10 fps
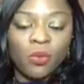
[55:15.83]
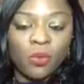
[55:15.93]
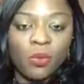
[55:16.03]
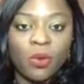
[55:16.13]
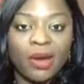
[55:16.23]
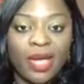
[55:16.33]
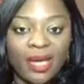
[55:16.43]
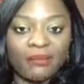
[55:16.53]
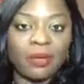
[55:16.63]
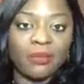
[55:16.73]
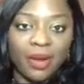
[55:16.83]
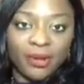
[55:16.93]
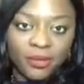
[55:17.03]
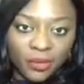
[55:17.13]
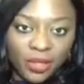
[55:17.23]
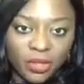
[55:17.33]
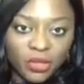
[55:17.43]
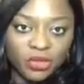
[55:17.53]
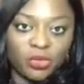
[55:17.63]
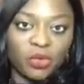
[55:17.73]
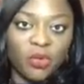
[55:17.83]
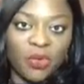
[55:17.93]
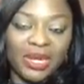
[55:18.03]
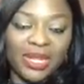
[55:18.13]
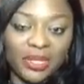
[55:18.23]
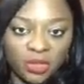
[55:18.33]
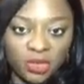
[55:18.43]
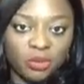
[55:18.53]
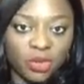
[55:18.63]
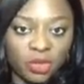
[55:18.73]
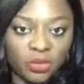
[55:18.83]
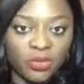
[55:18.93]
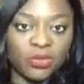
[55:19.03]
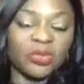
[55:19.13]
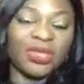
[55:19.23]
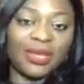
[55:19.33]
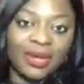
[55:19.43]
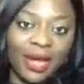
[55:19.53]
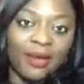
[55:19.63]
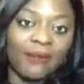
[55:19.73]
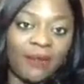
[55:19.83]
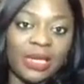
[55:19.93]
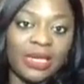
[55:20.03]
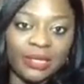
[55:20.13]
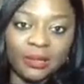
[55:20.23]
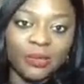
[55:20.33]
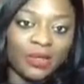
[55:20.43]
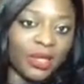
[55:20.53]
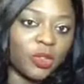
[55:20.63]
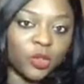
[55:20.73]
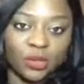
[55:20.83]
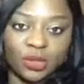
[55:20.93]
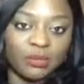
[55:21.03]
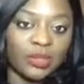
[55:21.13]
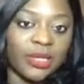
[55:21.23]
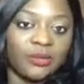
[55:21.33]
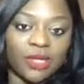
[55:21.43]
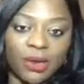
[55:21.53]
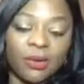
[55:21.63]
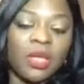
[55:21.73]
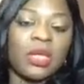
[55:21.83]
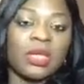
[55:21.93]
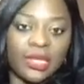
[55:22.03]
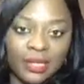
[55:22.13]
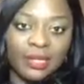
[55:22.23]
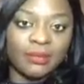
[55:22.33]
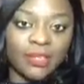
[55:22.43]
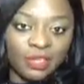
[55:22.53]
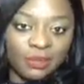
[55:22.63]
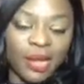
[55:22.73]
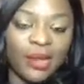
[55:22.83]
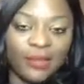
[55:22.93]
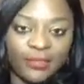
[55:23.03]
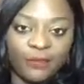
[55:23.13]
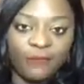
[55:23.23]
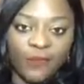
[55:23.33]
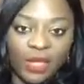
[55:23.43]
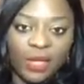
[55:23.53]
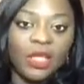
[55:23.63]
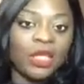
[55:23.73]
who are having marital issues or relationship issues to get out of it, deal with it, sort themselves out, get themselves back on their feet.